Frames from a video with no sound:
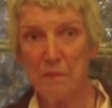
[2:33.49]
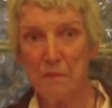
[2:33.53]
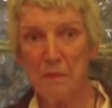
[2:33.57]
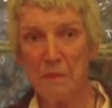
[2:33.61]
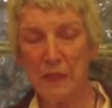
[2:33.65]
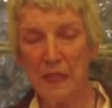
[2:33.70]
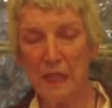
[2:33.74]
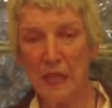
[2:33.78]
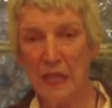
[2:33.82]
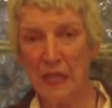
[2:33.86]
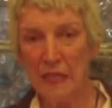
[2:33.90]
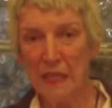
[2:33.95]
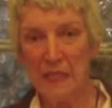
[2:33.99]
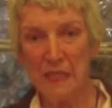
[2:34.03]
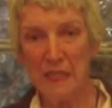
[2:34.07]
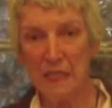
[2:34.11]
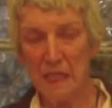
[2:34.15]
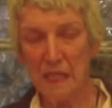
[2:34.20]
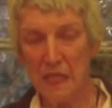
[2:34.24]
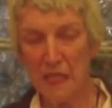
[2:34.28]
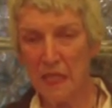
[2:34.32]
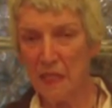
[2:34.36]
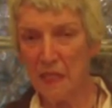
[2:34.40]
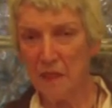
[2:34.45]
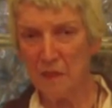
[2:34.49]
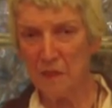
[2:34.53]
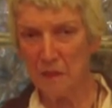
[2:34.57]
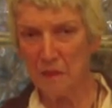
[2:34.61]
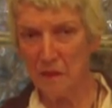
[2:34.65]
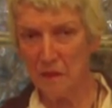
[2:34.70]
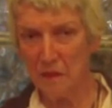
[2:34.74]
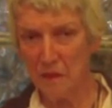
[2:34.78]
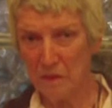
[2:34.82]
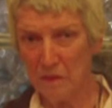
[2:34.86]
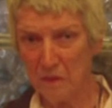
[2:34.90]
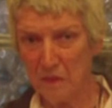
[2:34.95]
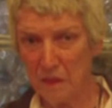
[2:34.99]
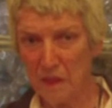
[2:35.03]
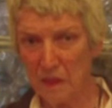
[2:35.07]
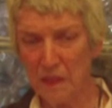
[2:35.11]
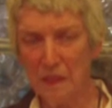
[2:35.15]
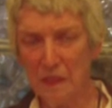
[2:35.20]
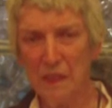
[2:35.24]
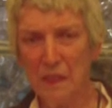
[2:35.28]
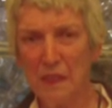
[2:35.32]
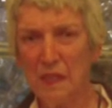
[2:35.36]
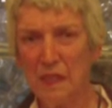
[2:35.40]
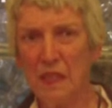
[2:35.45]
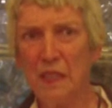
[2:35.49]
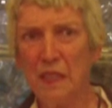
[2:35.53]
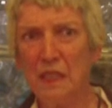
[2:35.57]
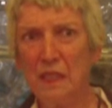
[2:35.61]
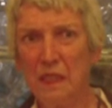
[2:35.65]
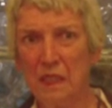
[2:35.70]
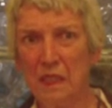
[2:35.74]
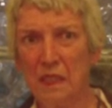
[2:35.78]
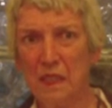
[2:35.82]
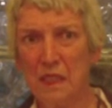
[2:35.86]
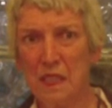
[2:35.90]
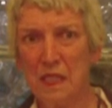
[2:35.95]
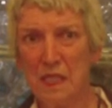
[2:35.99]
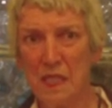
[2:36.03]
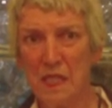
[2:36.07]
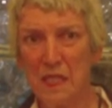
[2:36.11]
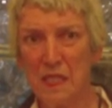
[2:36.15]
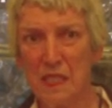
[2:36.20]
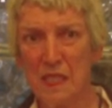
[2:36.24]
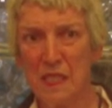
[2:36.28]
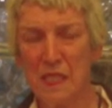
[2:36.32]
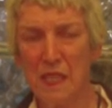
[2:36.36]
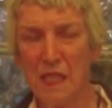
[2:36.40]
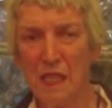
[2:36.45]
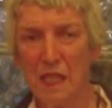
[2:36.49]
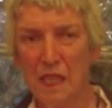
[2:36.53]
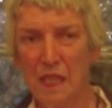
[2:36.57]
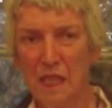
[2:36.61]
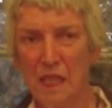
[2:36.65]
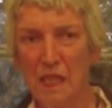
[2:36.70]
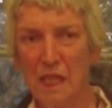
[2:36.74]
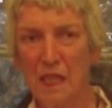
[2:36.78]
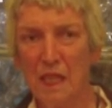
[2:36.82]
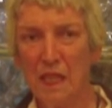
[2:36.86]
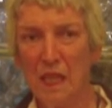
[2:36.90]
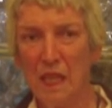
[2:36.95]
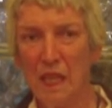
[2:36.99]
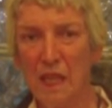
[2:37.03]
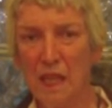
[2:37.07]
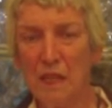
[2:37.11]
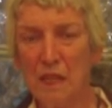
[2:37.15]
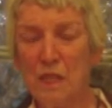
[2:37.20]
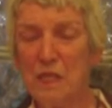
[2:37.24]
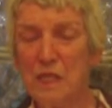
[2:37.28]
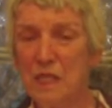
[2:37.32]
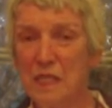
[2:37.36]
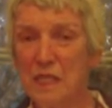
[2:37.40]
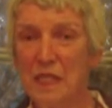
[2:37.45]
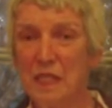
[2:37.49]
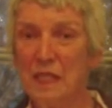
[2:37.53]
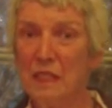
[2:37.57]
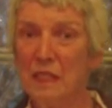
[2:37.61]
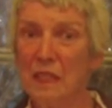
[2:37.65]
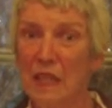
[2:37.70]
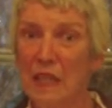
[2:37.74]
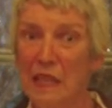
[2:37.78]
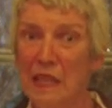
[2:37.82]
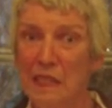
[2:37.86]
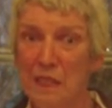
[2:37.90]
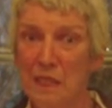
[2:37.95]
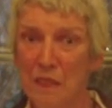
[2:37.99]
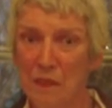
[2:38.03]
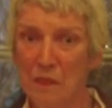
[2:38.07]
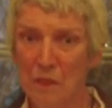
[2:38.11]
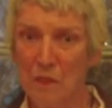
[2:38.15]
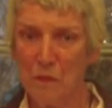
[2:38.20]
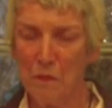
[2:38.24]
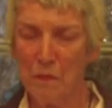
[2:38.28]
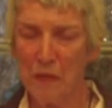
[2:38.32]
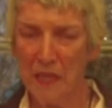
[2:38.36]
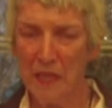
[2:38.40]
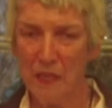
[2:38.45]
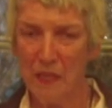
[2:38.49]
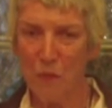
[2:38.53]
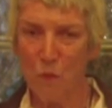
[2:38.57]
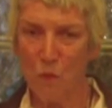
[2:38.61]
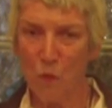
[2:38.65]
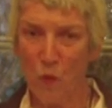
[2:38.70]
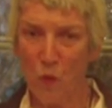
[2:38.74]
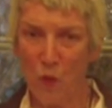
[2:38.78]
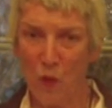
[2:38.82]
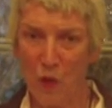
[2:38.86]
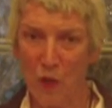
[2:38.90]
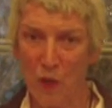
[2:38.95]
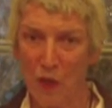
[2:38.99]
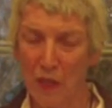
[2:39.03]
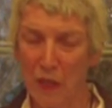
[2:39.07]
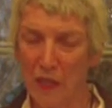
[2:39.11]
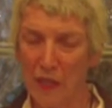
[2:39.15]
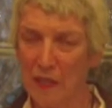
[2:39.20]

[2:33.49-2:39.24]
But I can tell. In the Gita it says, how does an enlightened man walk?